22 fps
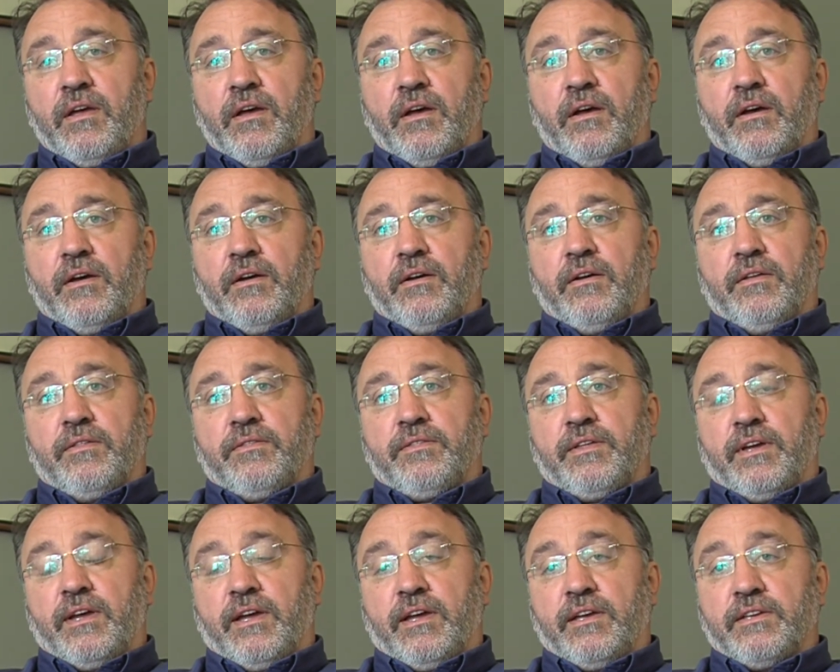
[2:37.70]

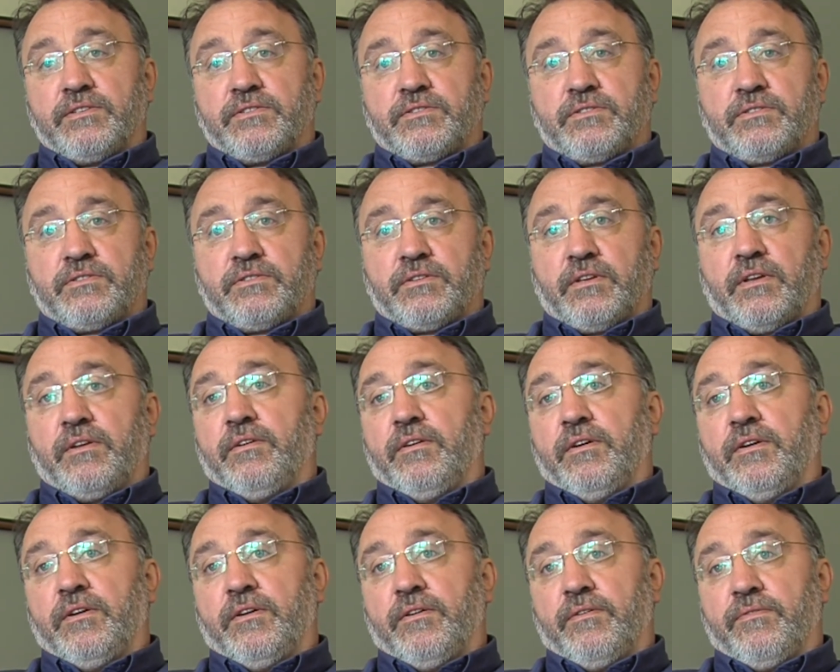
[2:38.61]
That has
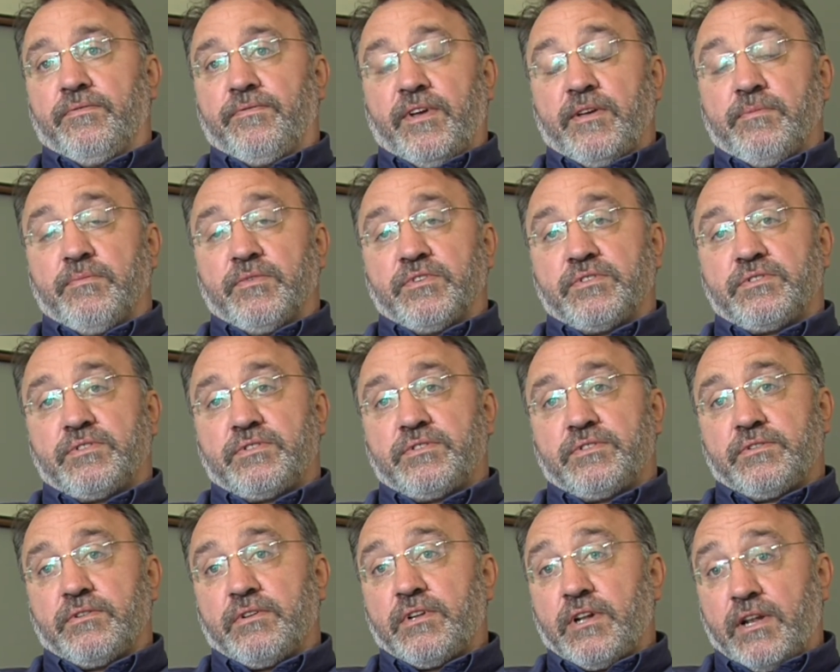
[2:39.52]
famous